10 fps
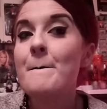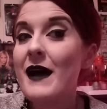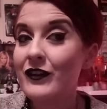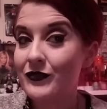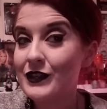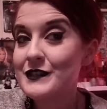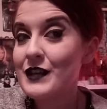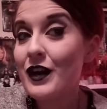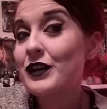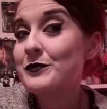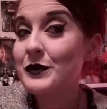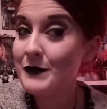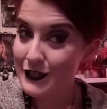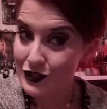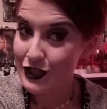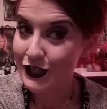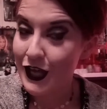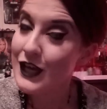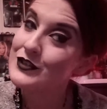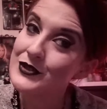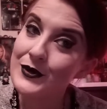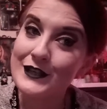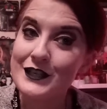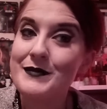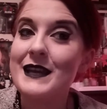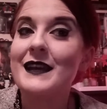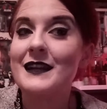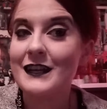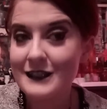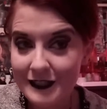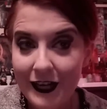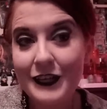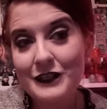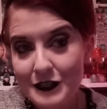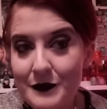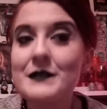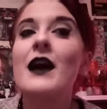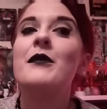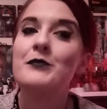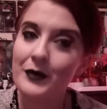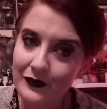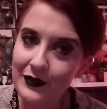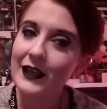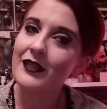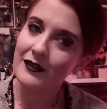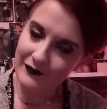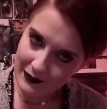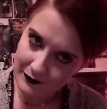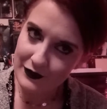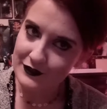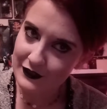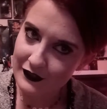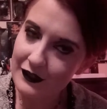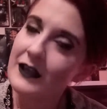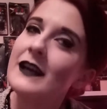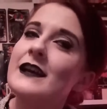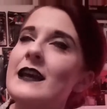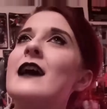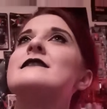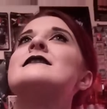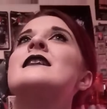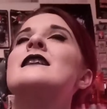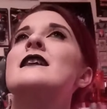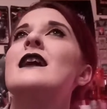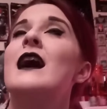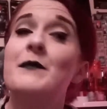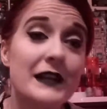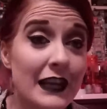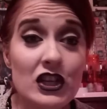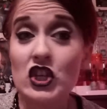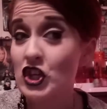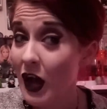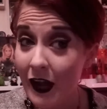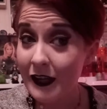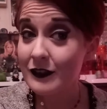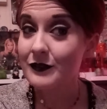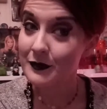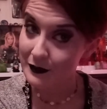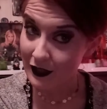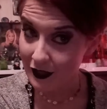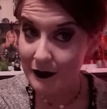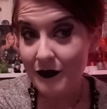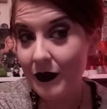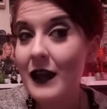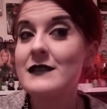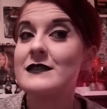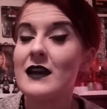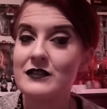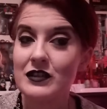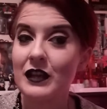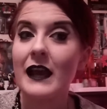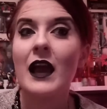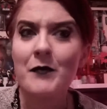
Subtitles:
My first honorable mention is going to be 1992's Buffy the Vampire Slayer. Yes, I'm going to get shot from a lot of my friends because they're like,